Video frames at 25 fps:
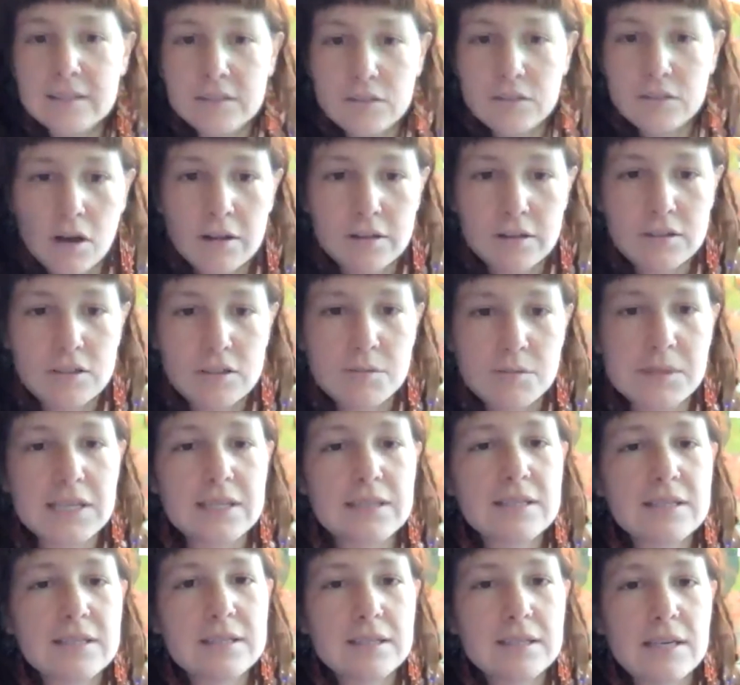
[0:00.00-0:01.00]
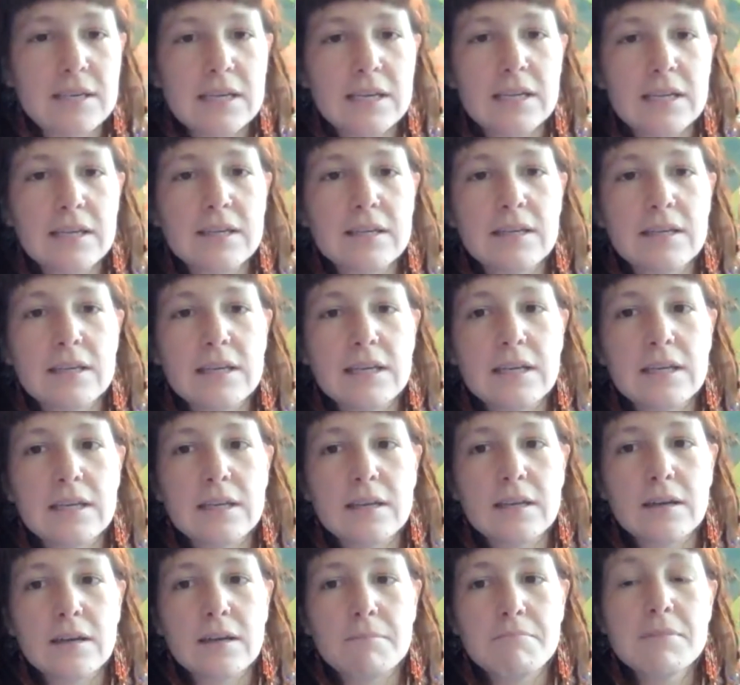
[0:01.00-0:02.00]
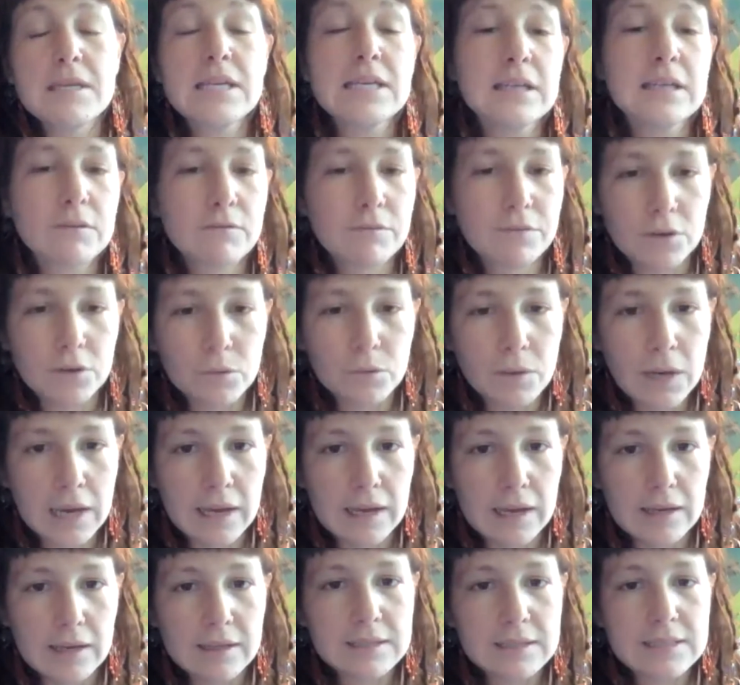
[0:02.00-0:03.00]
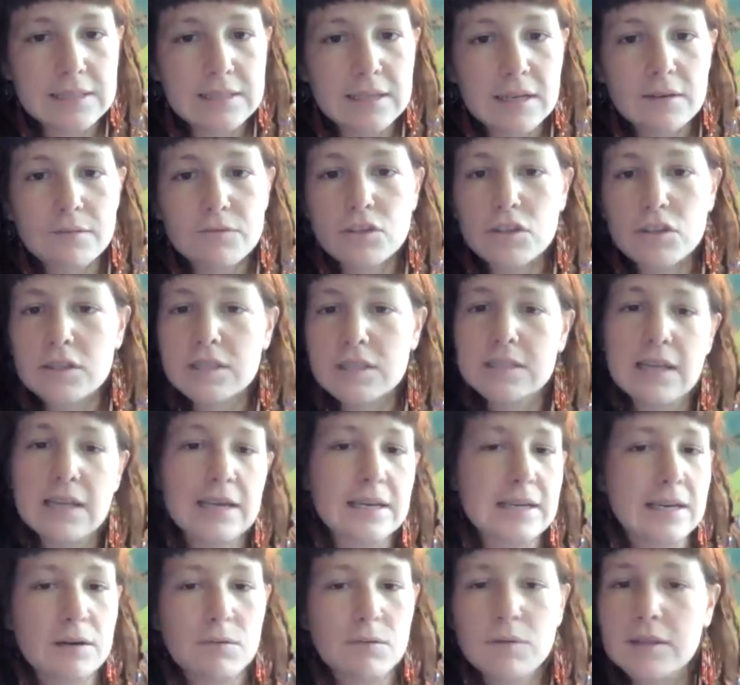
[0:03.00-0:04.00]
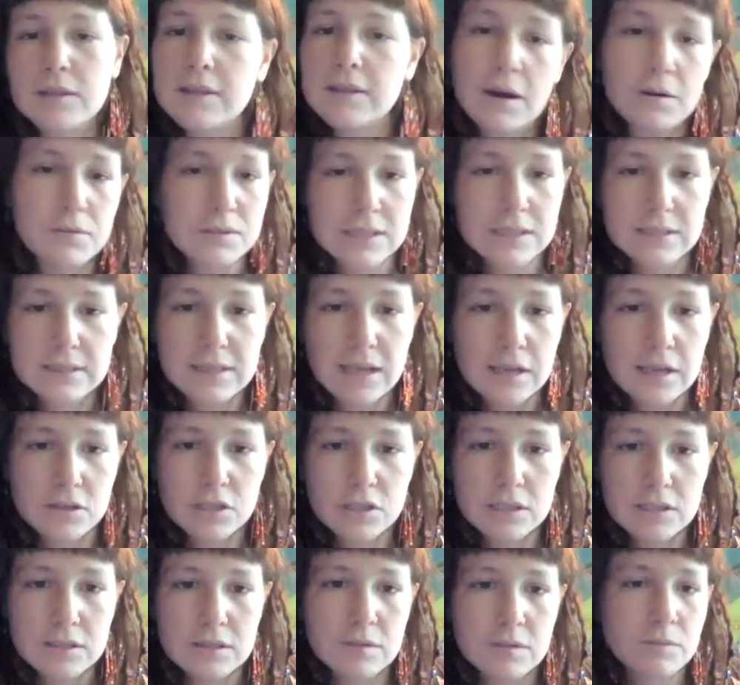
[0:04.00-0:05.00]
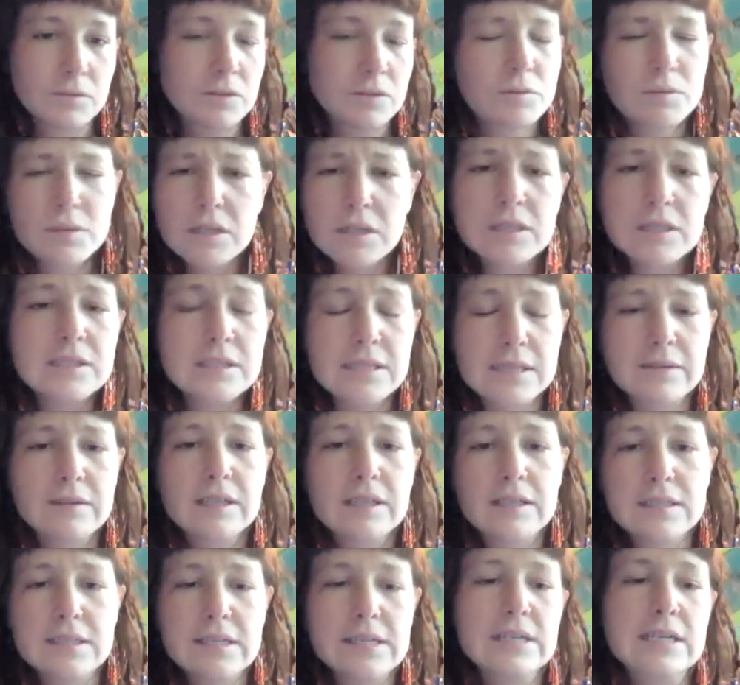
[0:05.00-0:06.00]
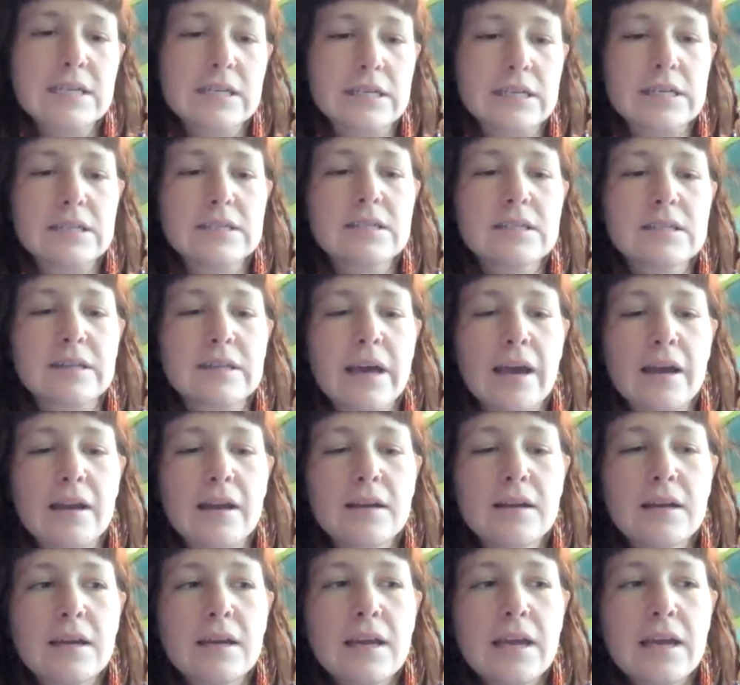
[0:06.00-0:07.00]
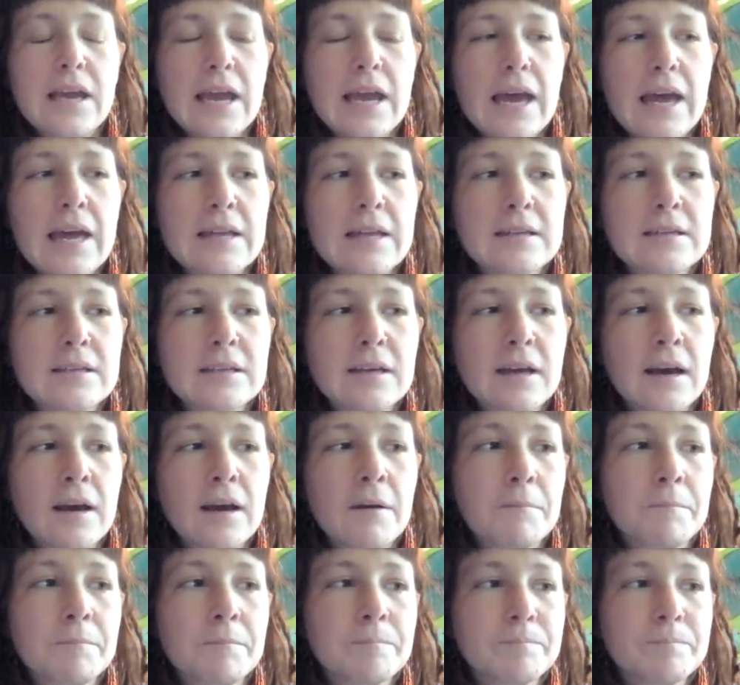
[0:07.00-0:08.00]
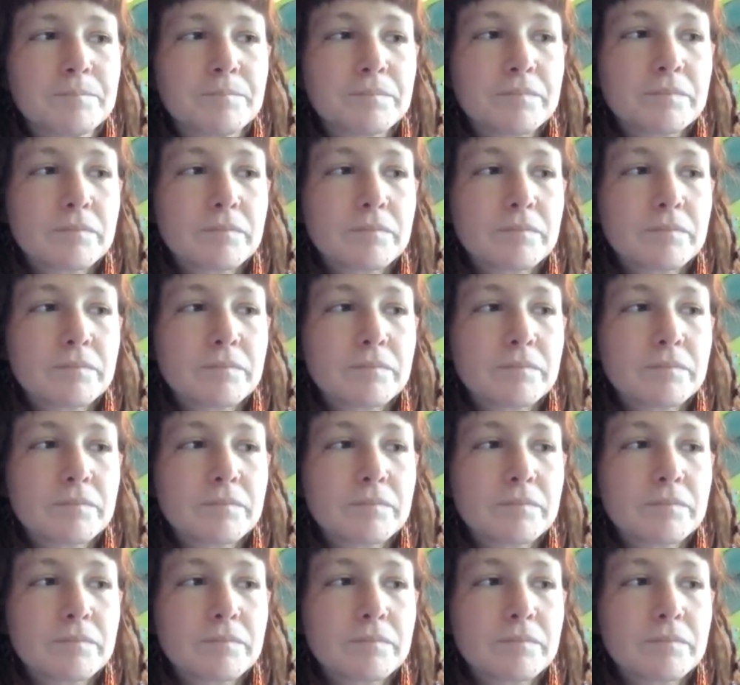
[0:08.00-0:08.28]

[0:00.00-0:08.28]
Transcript: acknowledgments in in a meaningful way instead of just saying it without intentions and we were really digging into that and um,